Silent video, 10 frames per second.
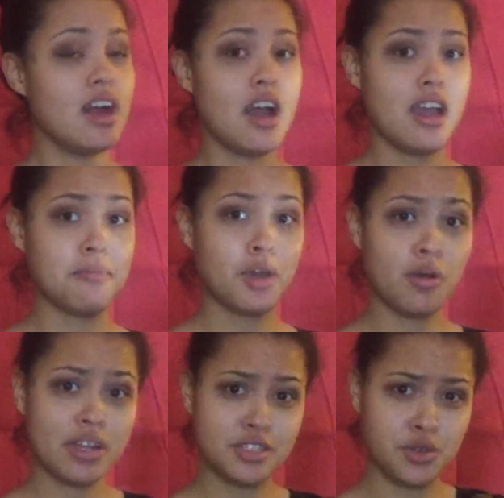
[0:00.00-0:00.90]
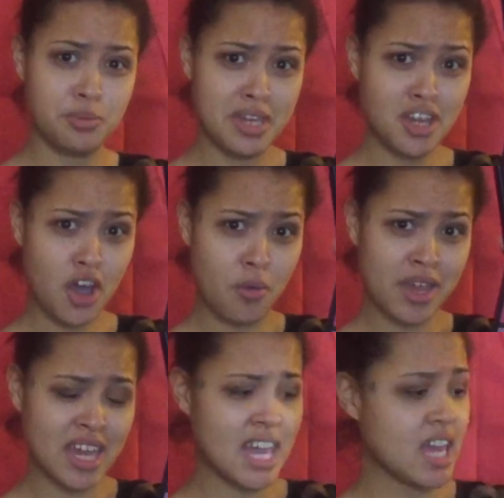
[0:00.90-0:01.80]
I'm going to be
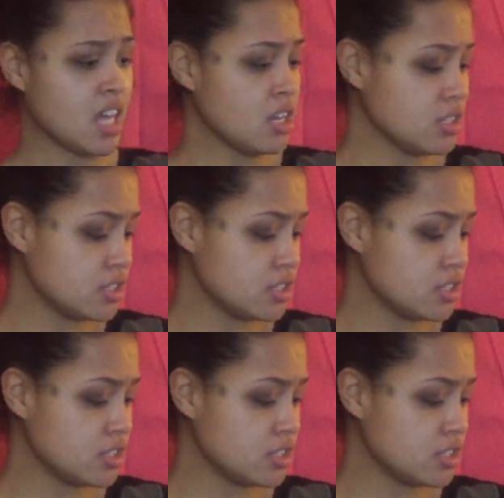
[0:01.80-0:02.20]
going in